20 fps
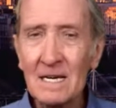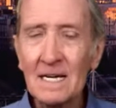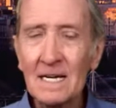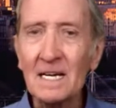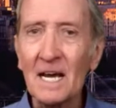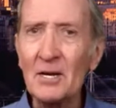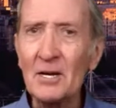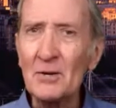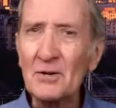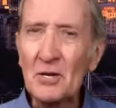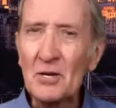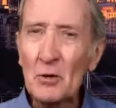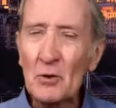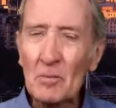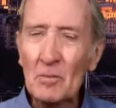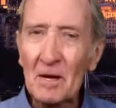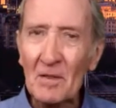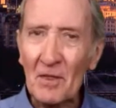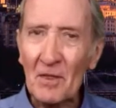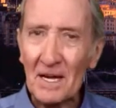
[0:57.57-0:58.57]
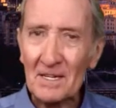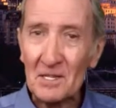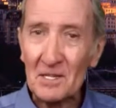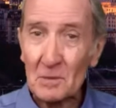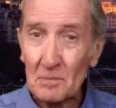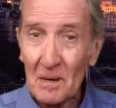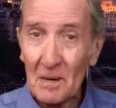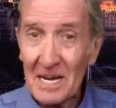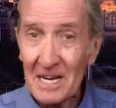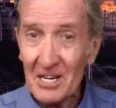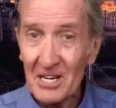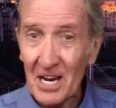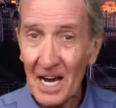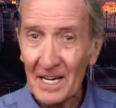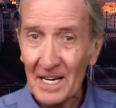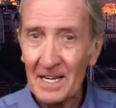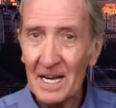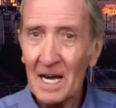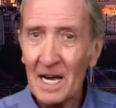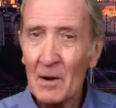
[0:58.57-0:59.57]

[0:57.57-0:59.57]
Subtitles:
Can you do them at that speed yet,